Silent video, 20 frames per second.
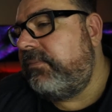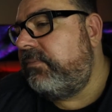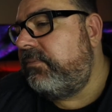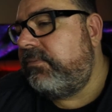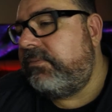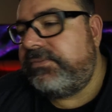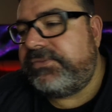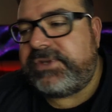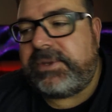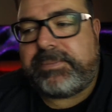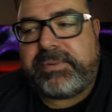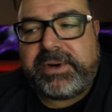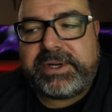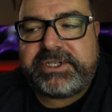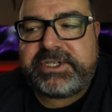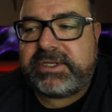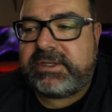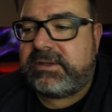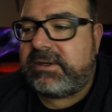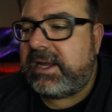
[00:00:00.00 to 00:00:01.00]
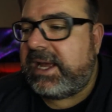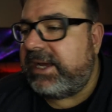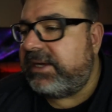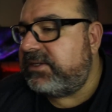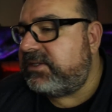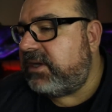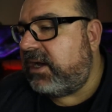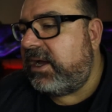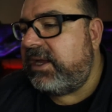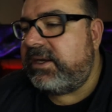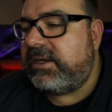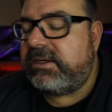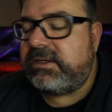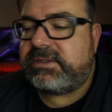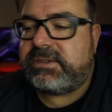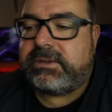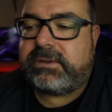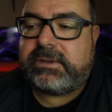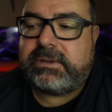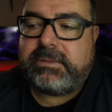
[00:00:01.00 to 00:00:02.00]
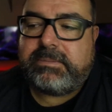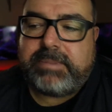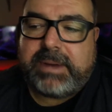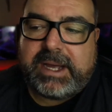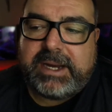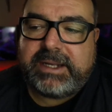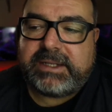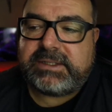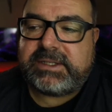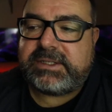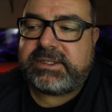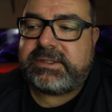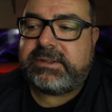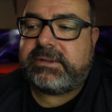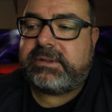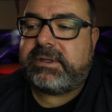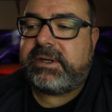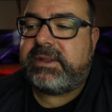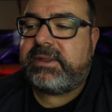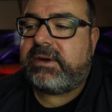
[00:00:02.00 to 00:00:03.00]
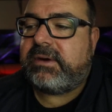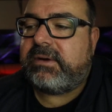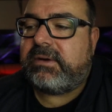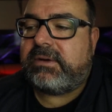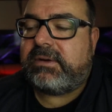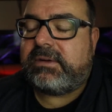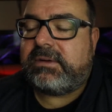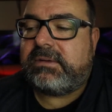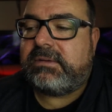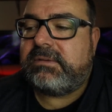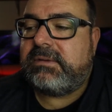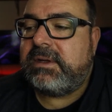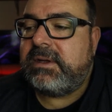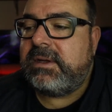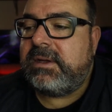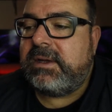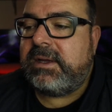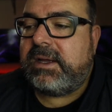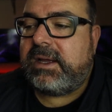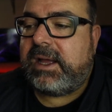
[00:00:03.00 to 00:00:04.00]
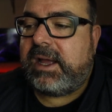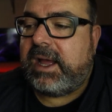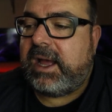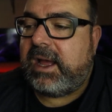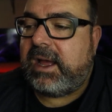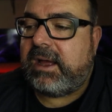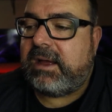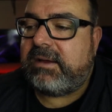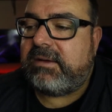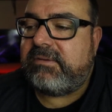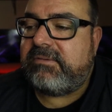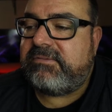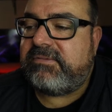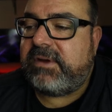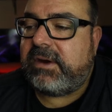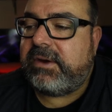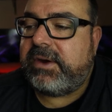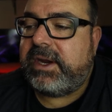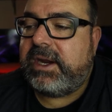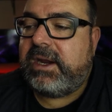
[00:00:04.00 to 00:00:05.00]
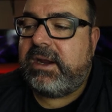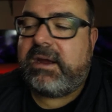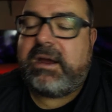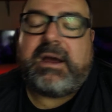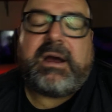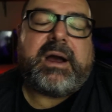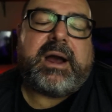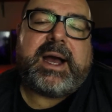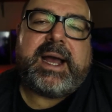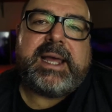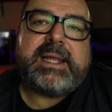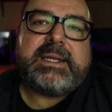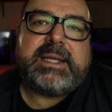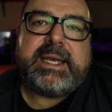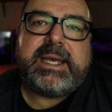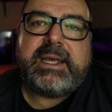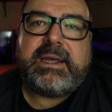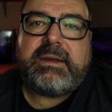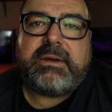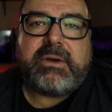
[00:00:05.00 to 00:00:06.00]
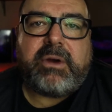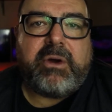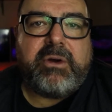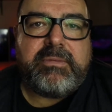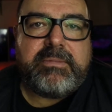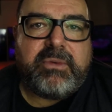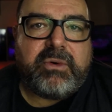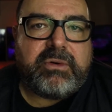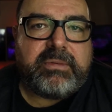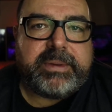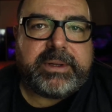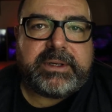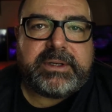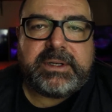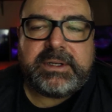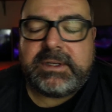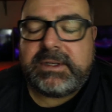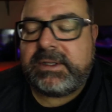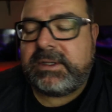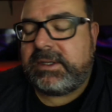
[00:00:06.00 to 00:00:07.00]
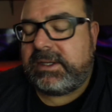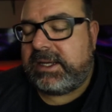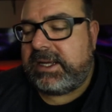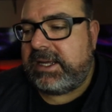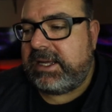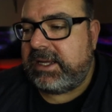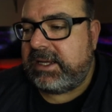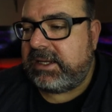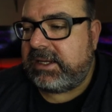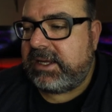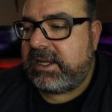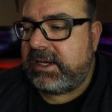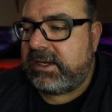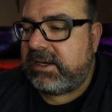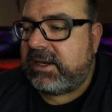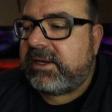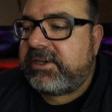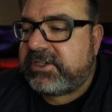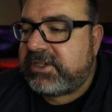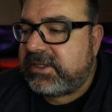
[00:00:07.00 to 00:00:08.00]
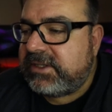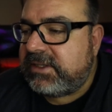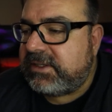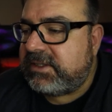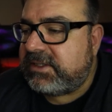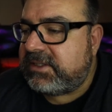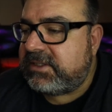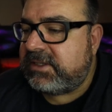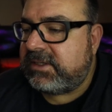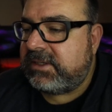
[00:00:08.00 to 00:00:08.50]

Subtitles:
Depression, anxiety disorder, panic disorder, they're all very highly comorbid conditions.